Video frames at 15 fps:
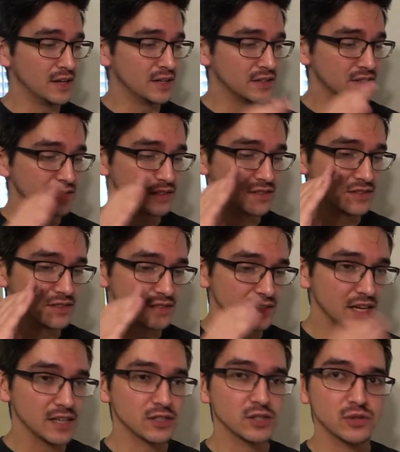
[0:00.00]
This is
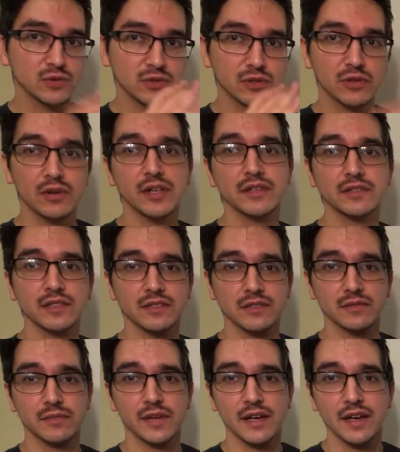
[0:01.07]
textual criticism
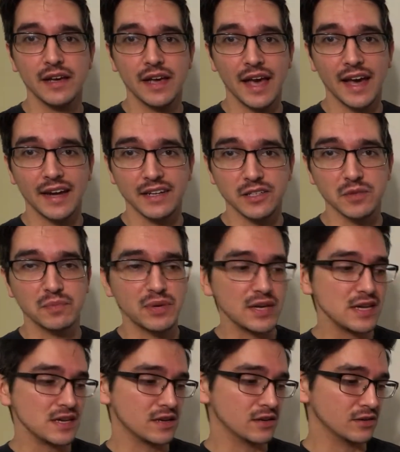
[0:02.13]
at its
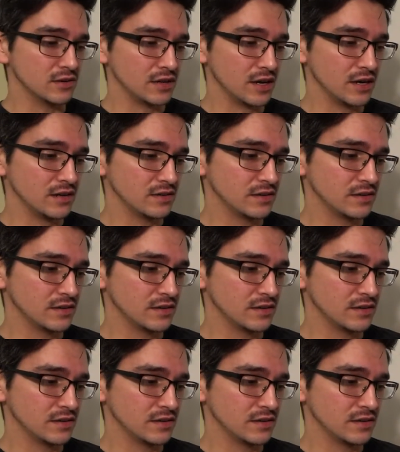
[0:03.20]
peak, okay?